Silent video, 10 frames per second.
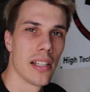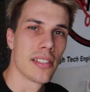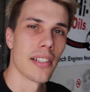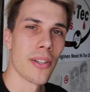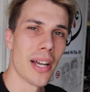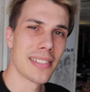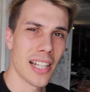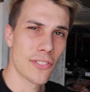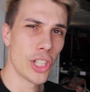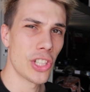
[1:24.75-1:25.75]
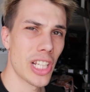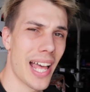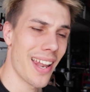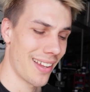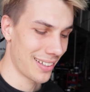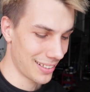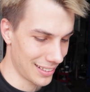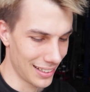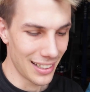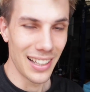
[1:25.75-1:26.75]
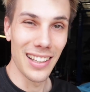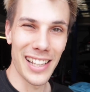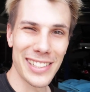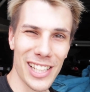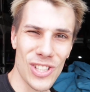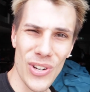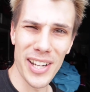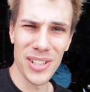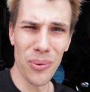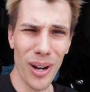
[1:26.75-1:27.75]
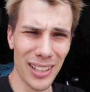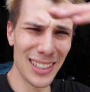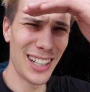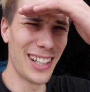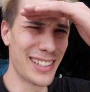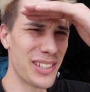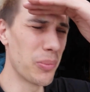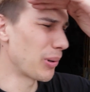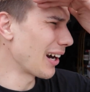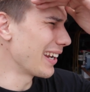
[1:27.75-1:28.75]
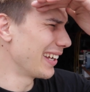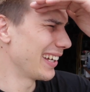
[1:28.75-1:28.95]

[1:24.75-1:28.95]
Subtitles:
So anyways, enough chit chat. Let's get straight into work. Oh, it's so bright.